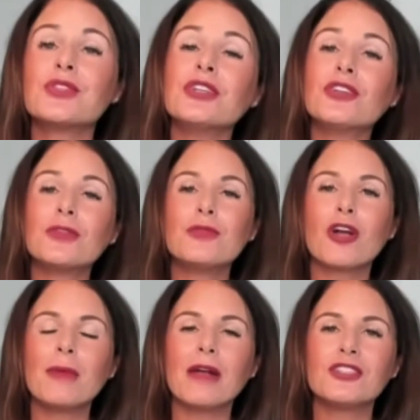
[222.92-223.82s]
So to learn
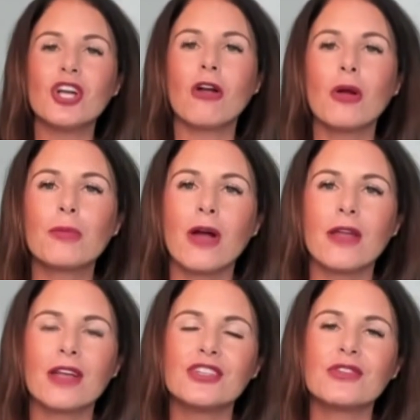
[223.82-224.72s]
more about Jarrow
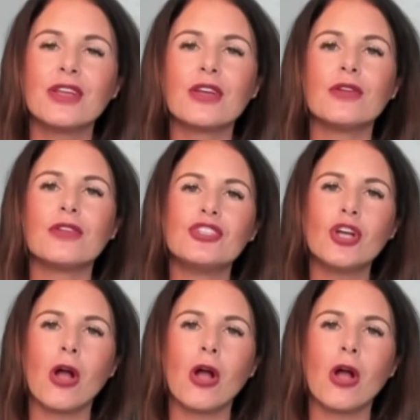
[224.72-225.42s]
products, you can go to